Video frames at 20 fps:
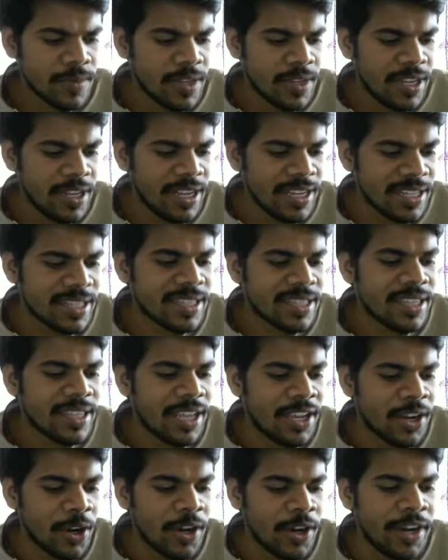Yes,
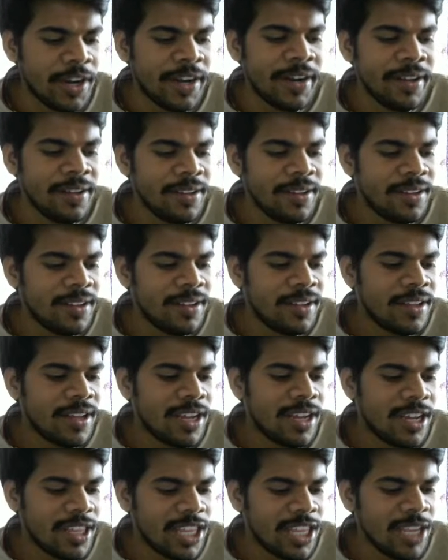thyroid,
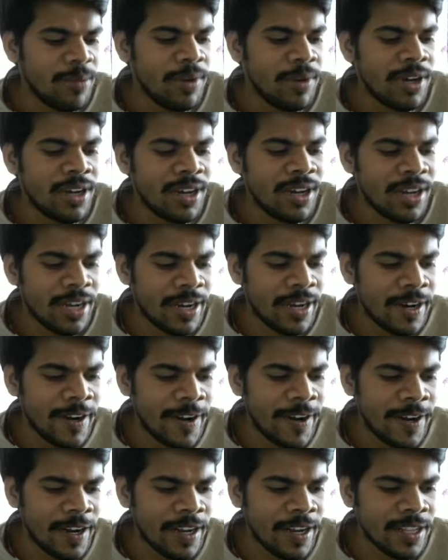Adiba
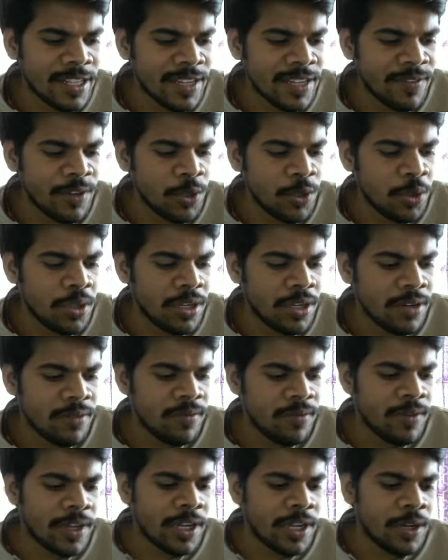and
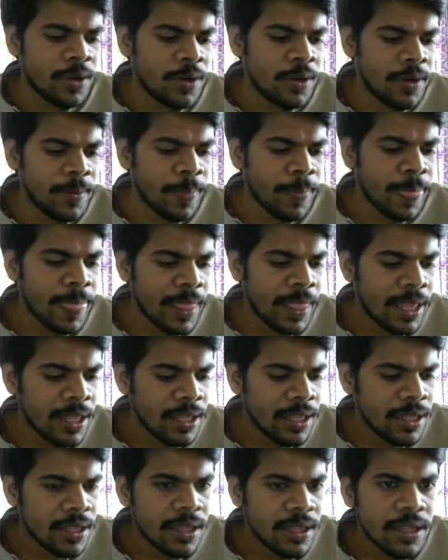Safiyuddin, very good.
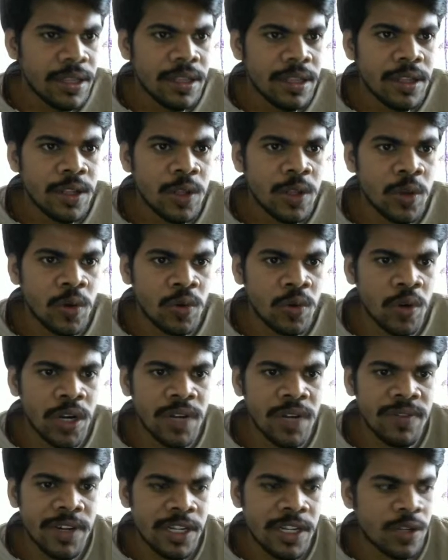So
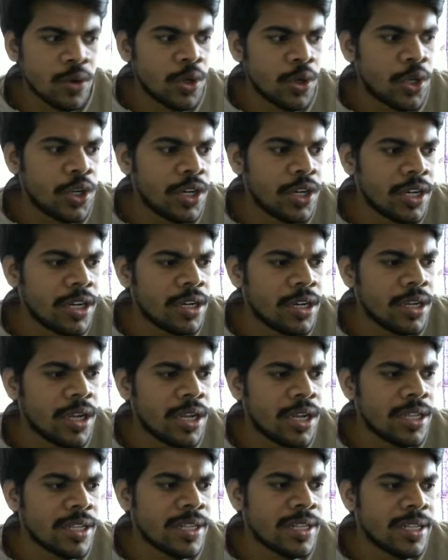21st question
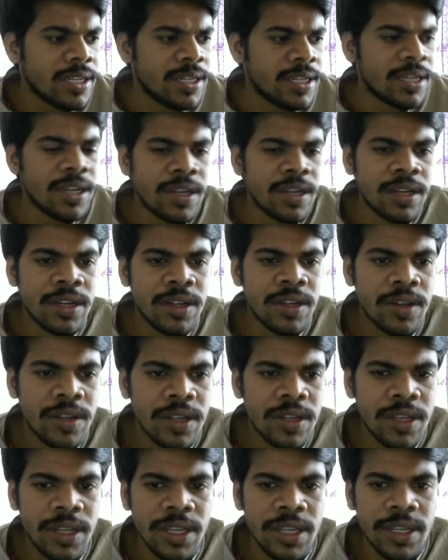answer
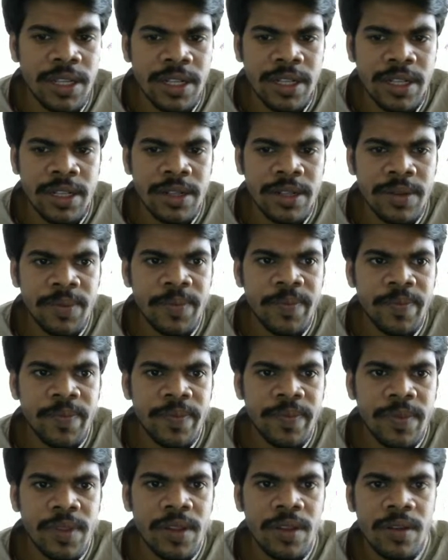is
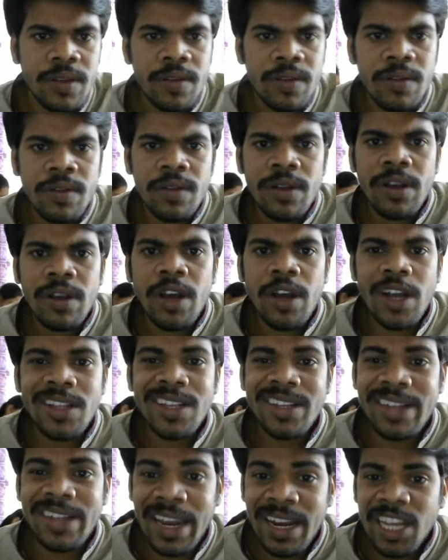
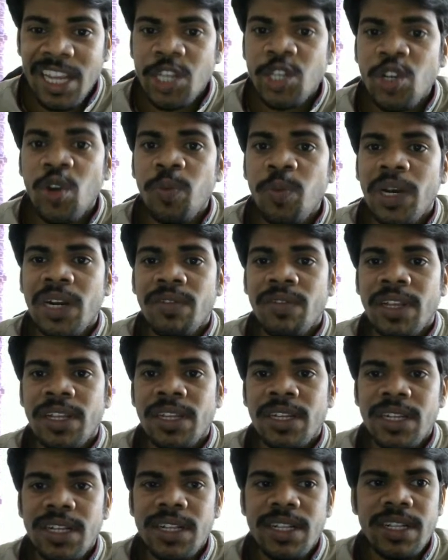causes dilation of blood
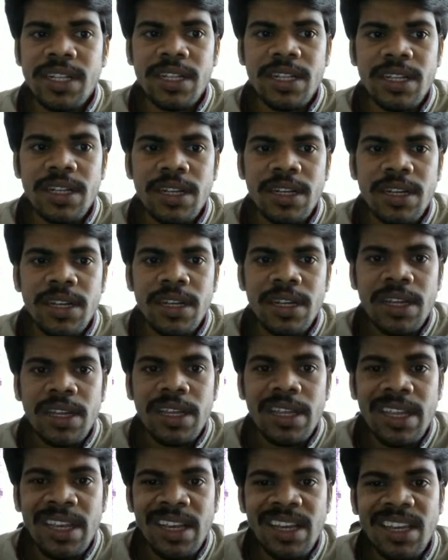vessels,
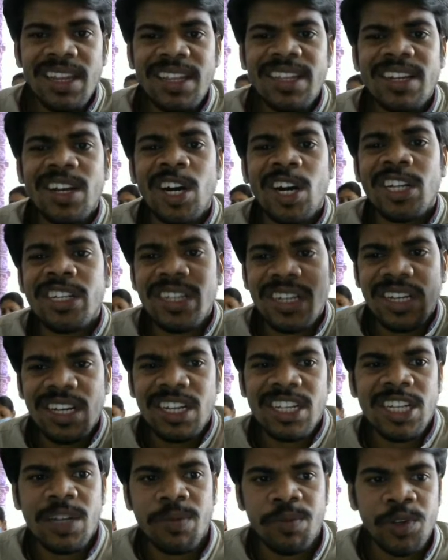increased oxygen
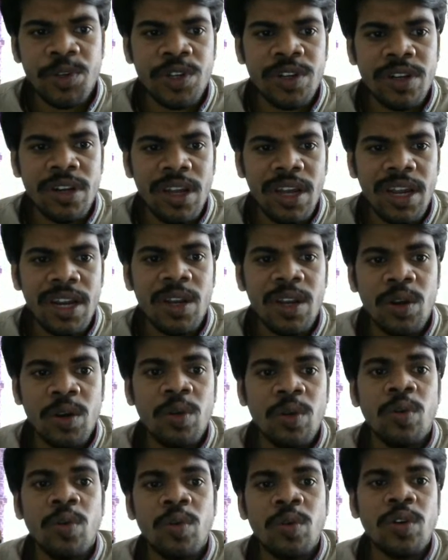consumption and
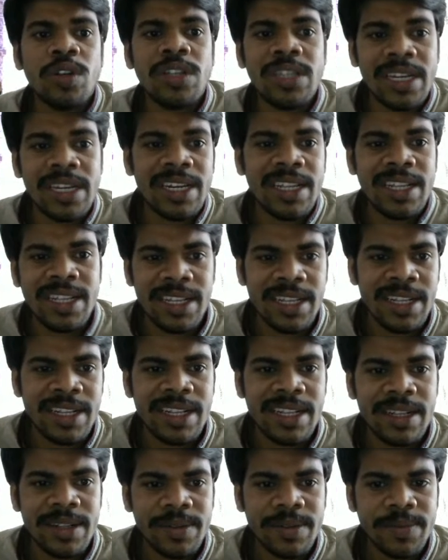
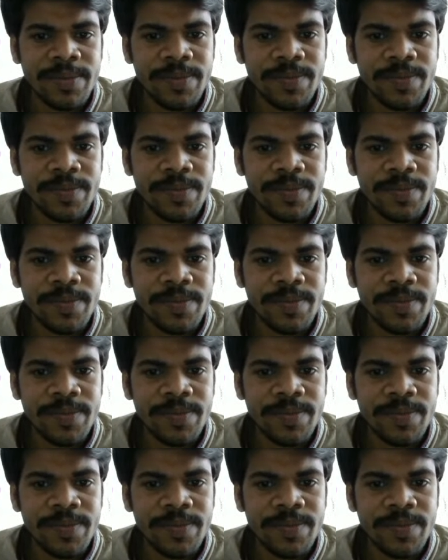glucogenesis.